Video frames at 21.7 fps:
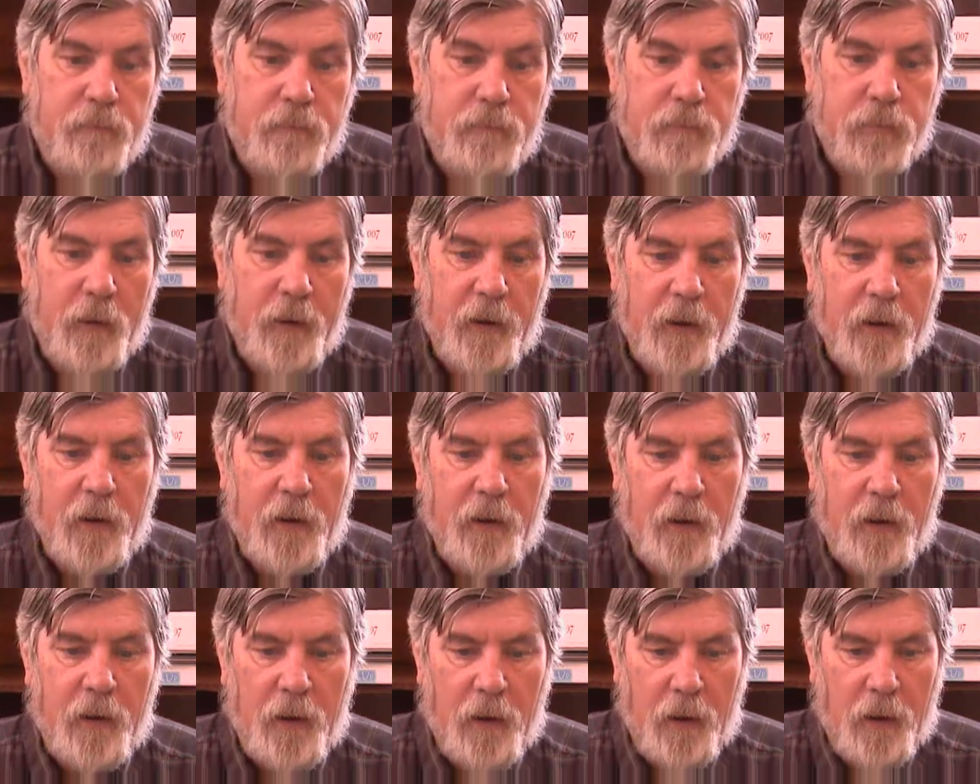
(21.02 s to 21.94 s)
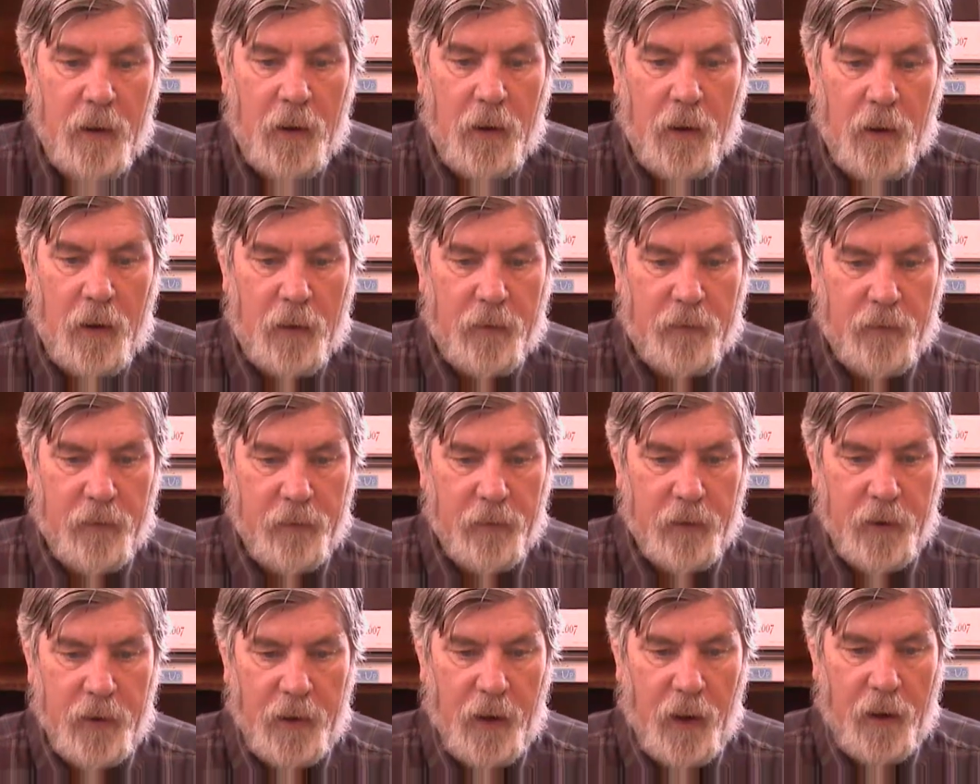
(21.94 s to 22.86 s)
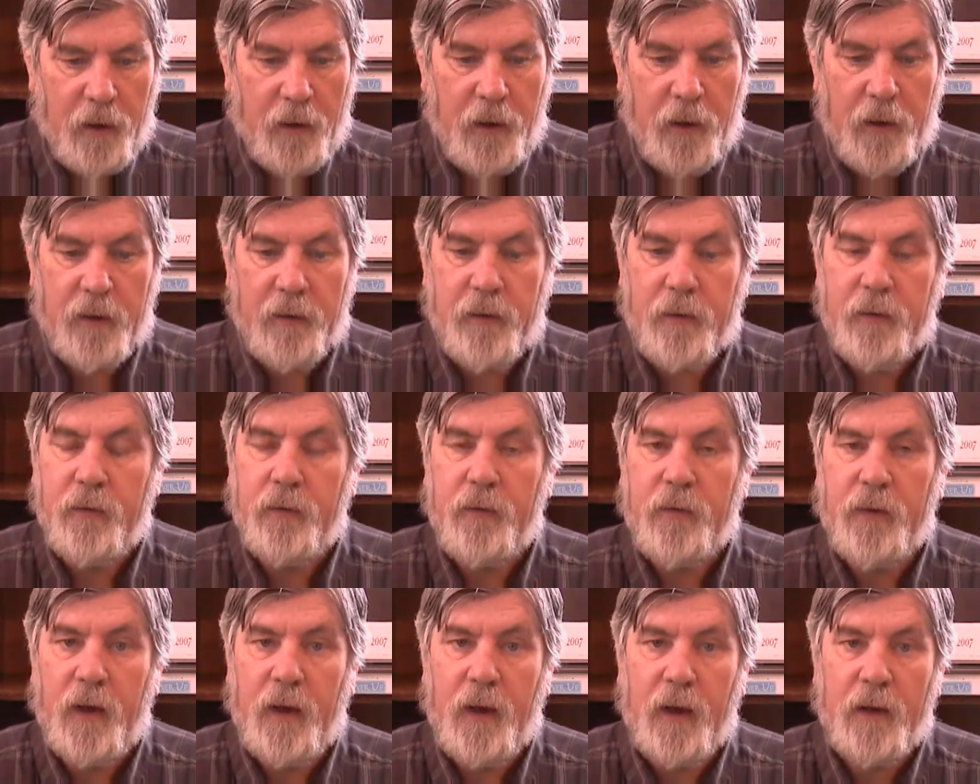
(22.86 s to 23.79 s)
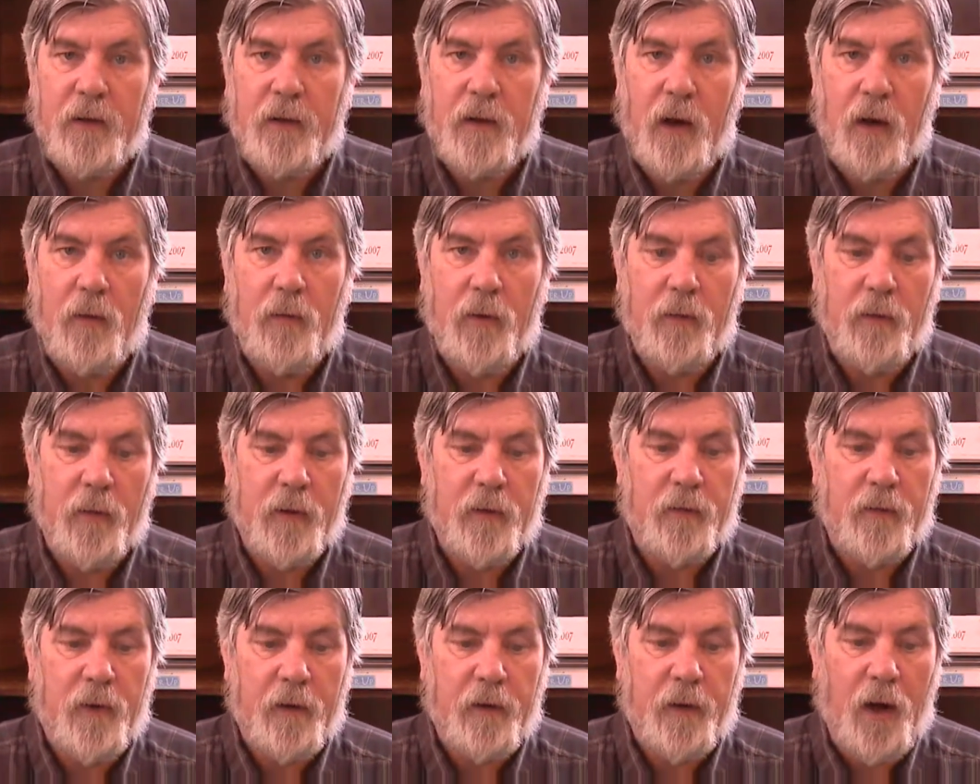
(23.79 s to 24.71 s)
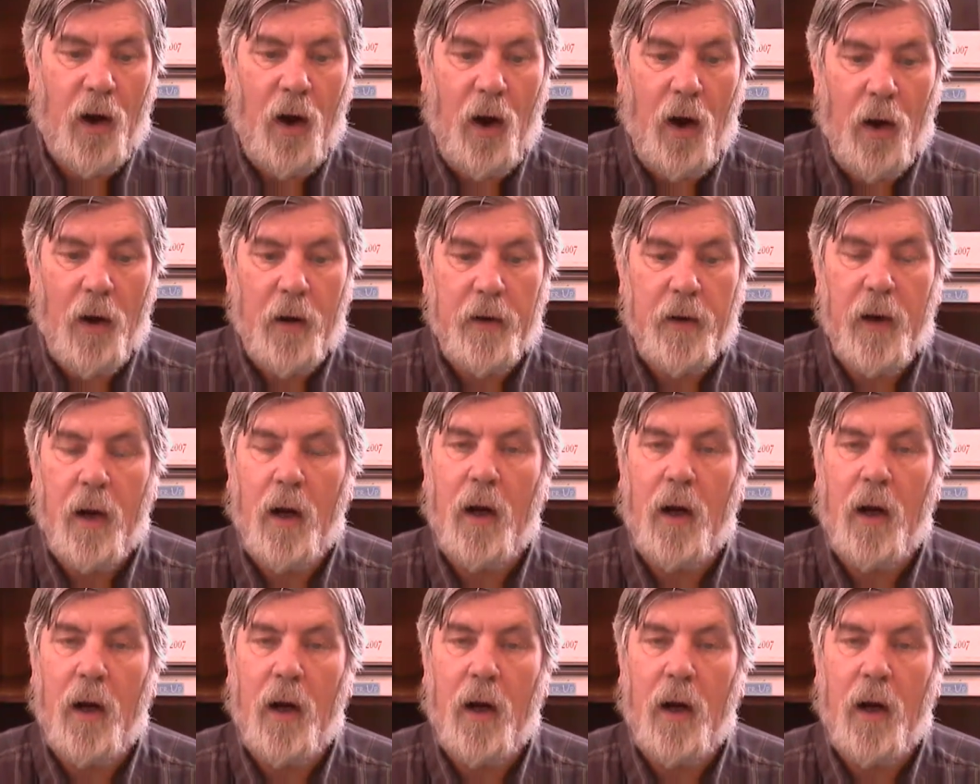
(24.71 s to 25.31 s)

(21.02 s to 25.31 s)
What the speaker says: We certainly needed to do that. We worked very hard